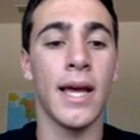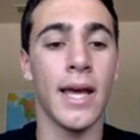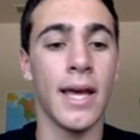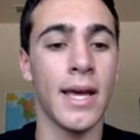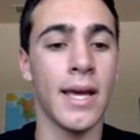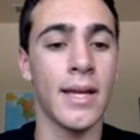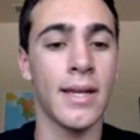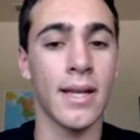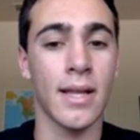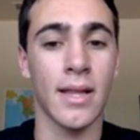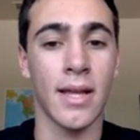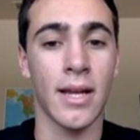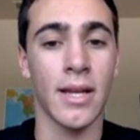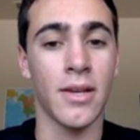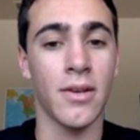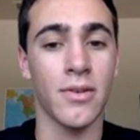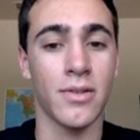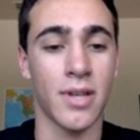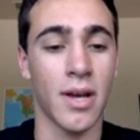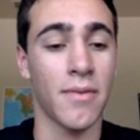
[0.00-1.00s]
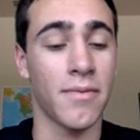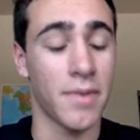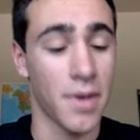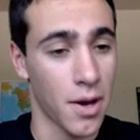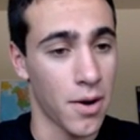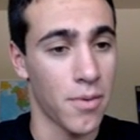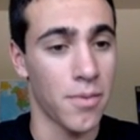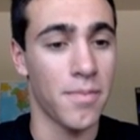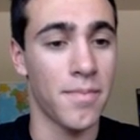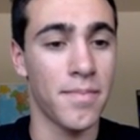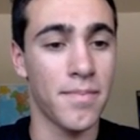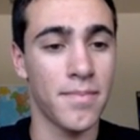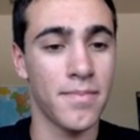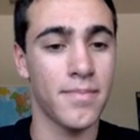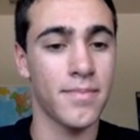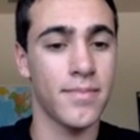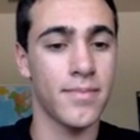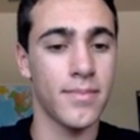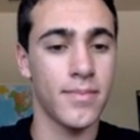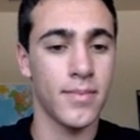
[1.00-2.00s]
and letting yourself go.
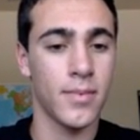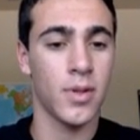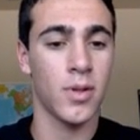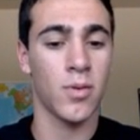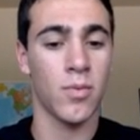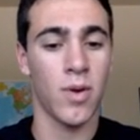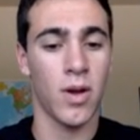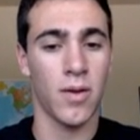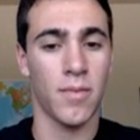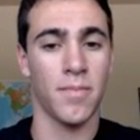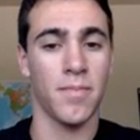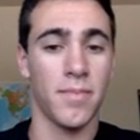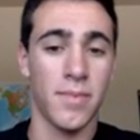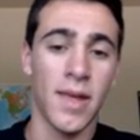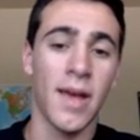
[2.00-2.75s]
Well,